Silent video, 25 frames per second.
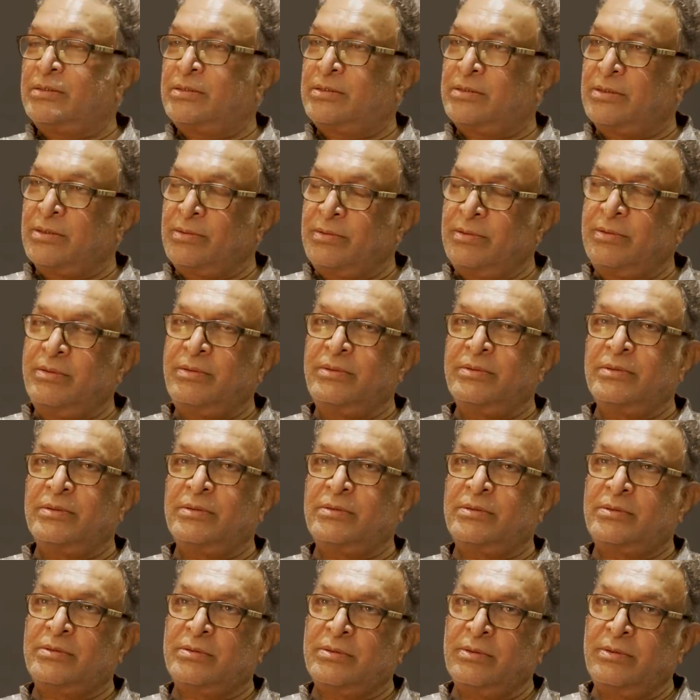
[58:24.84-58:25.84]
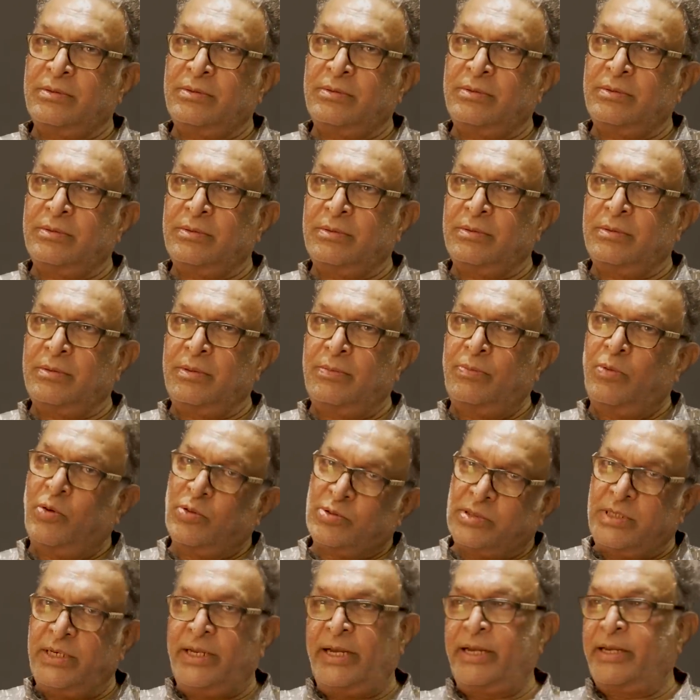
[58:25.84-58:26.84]
so
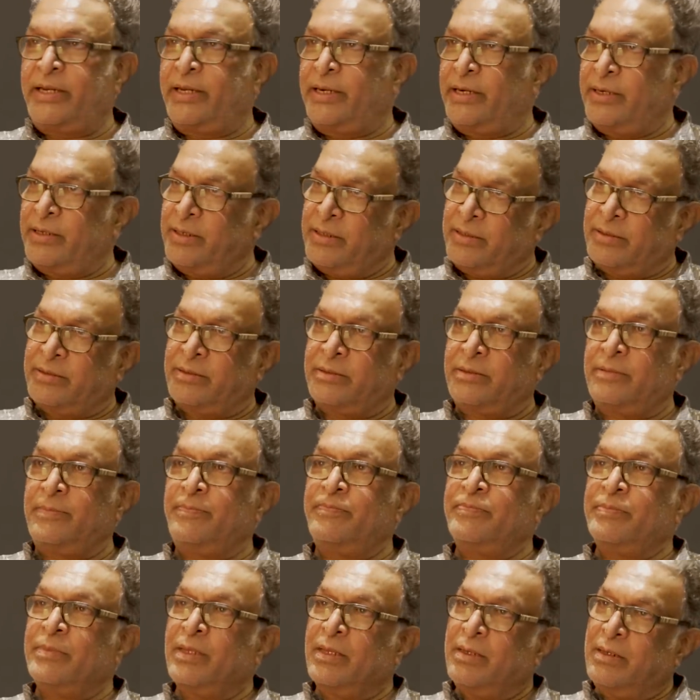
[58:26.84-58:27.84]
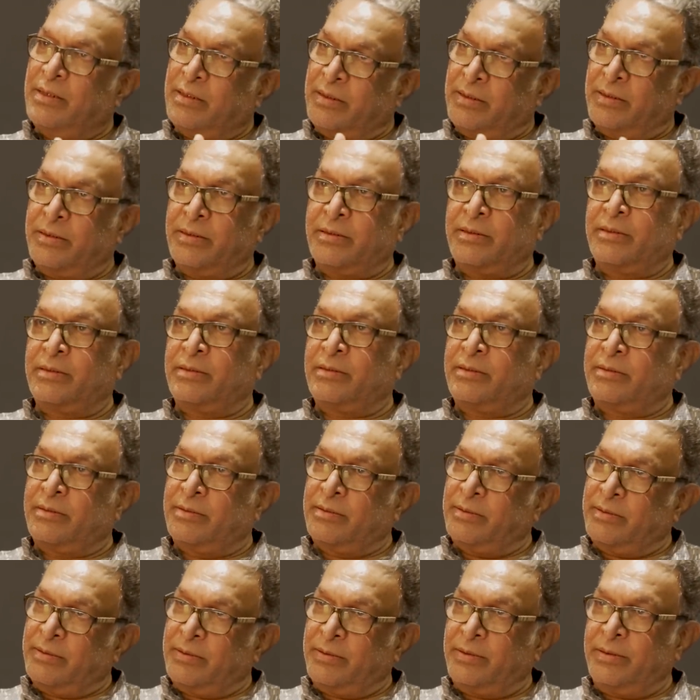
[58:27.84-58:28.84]
mostly I read the
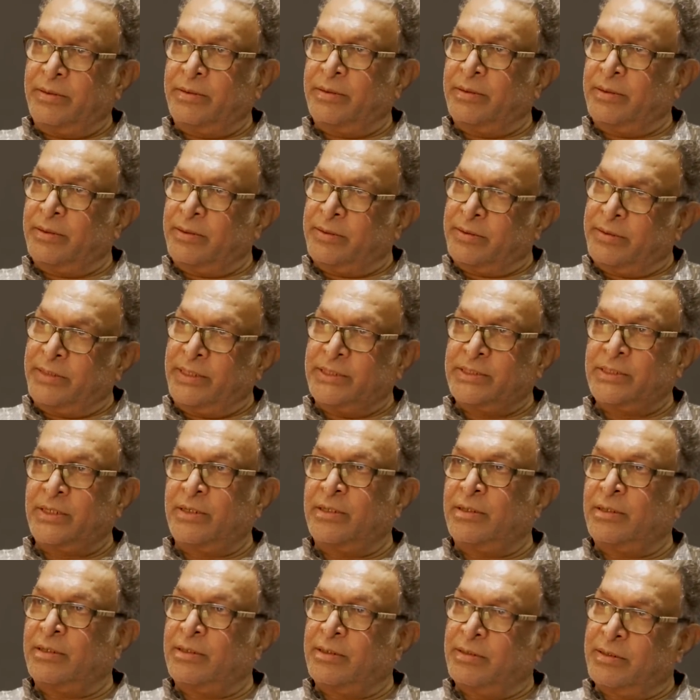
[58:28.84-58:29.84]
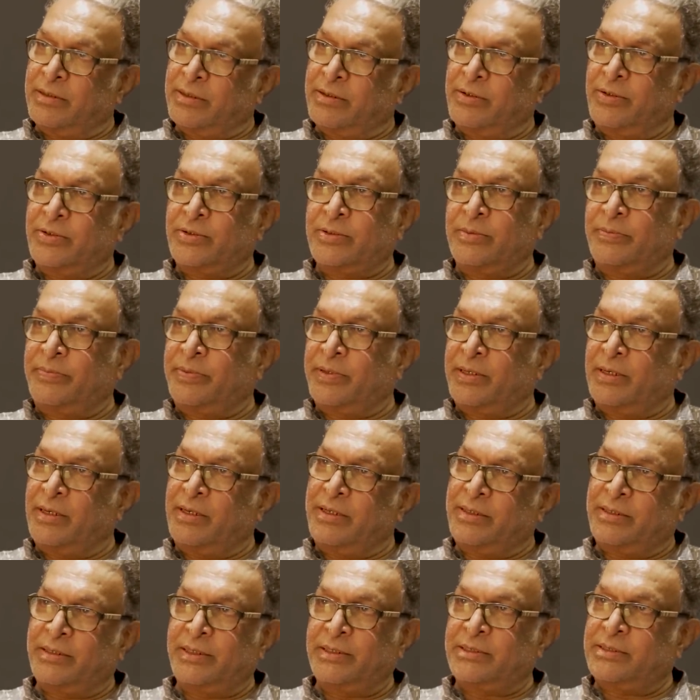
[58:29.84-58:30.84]
original contemporary
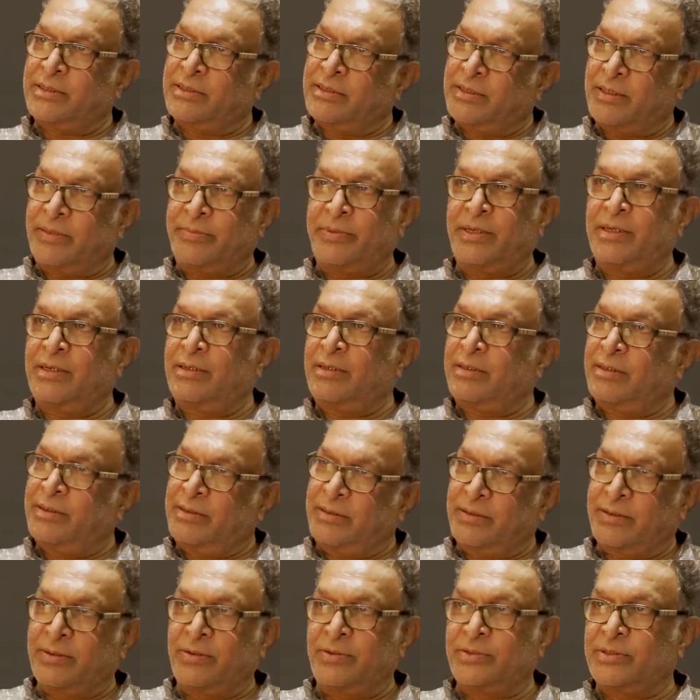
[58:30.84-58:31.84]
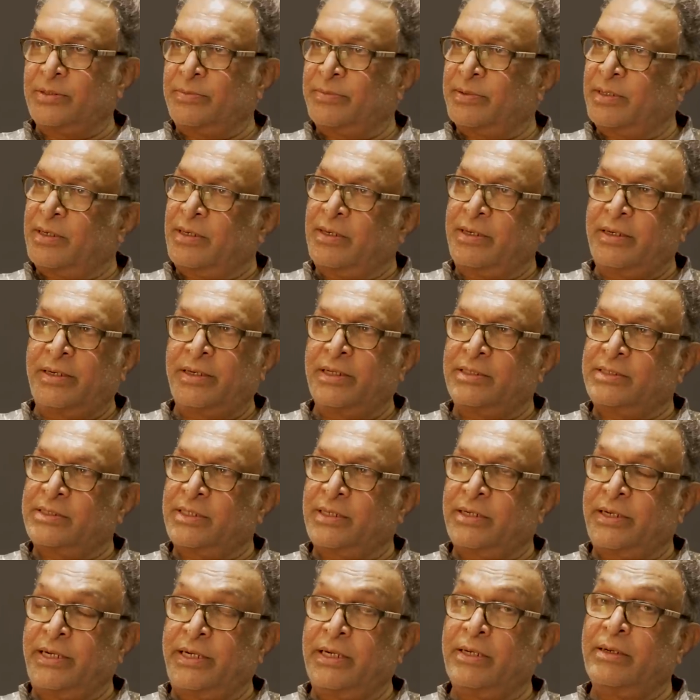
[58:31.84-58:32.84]
literature, Tamil contemporary
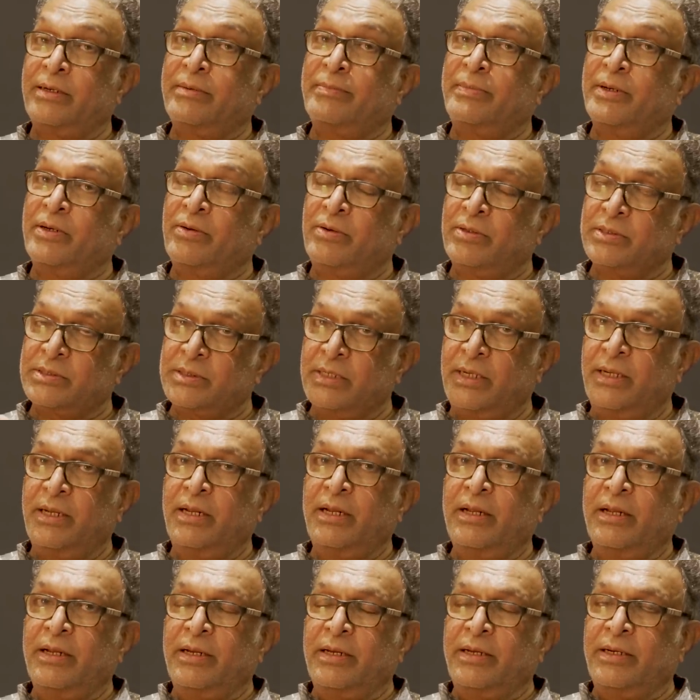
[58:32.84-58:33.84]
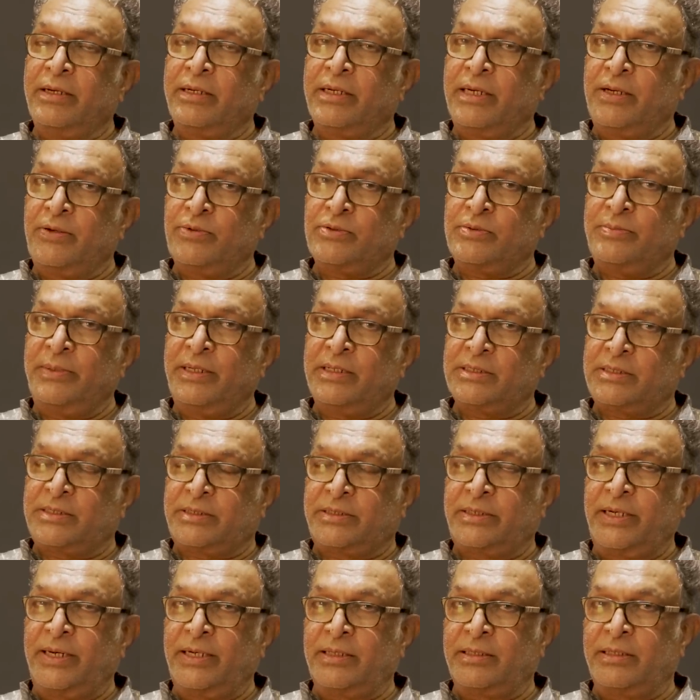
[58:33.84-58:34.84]
literature ranking, because it gives me a
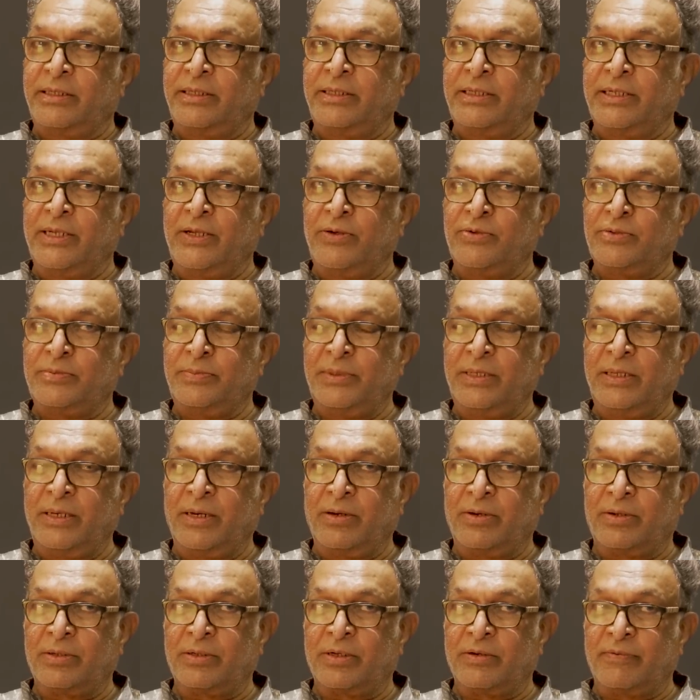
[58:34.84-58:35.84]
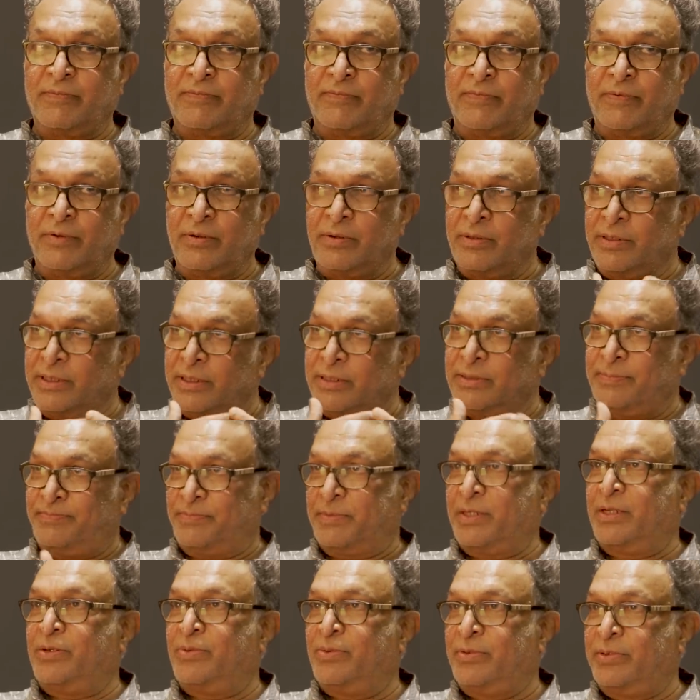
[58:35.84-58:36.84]
strength. It gives me a lot of
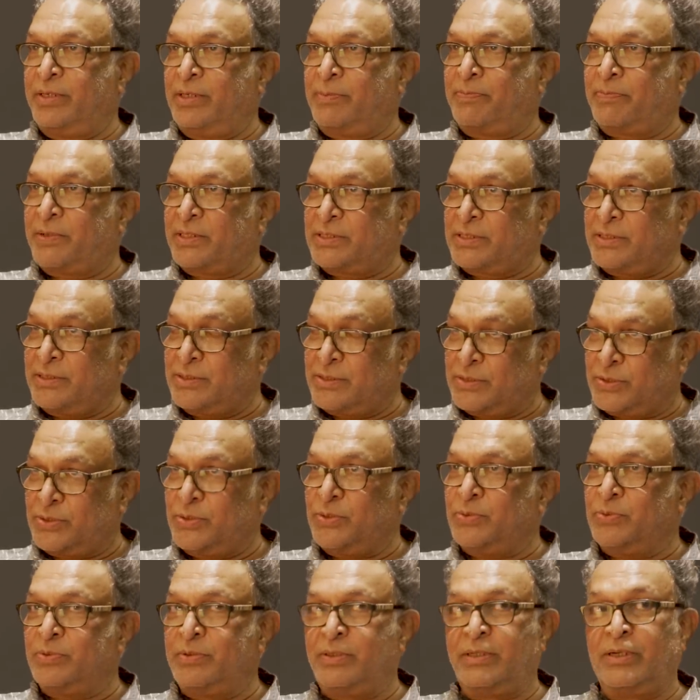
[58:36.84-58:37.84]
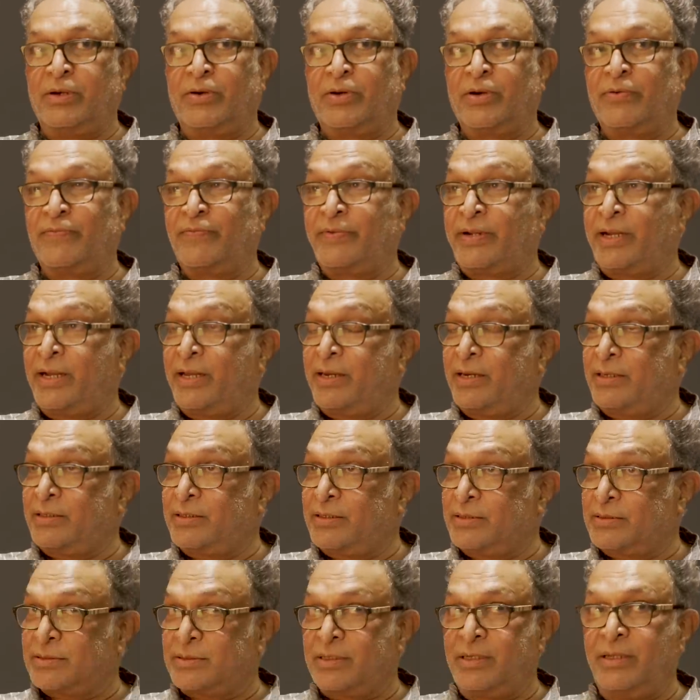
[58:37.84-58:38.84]
world. It presents you a lot of
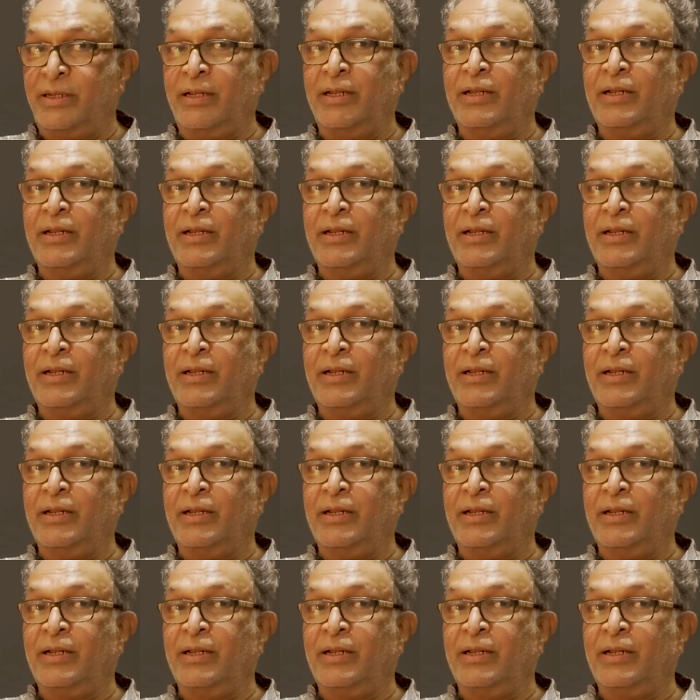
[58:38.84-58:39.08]
characters.